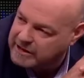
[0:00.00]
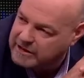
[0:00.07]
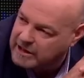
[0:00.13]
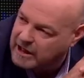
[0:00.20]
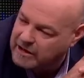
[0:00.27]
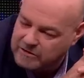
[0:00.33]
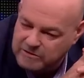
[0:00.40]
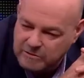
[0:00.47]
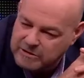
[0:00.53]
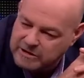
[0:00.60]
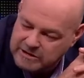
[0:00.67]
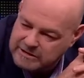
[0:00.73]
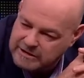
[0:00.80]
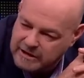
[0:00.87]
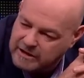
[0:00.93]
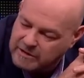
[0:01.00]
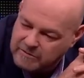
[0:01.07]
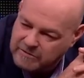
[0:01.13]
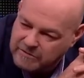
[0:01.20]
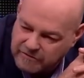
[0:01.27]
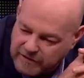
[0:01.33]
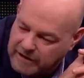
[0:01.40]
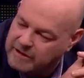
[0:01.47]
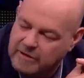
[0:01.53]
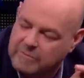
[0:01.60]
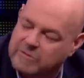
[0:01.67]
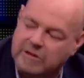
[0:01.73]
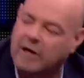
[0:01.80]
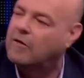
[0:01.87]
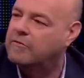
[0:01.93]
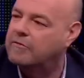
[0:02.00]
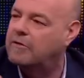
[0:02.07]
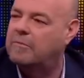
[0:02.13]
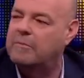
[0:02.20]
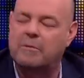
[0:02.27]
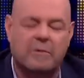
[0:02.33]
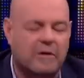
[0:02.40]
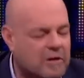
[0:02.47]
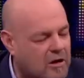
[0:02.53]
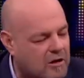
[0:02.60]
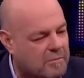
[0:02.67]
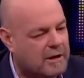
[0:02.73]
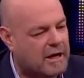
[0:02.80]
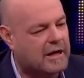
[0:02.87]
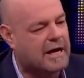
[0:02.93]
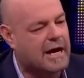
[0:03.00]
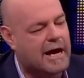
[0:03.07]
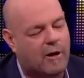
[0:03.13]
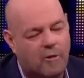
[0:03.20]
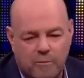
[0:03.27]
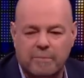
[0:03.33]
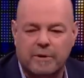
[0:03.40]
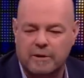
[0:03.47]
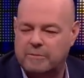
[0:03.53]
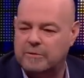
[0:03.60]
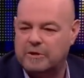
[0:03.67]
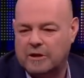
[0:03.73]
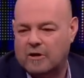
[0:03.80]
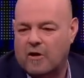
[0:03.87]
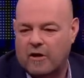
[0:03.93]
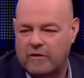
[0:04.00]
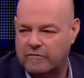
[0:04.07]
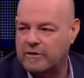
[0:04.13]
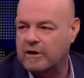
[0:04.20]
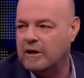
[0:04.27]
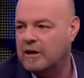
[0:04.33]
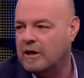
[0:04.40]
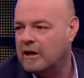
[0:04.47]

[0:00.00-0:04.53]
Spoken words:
let it go. So we just let him defend himself. I mean, we've got to be able to help people in life.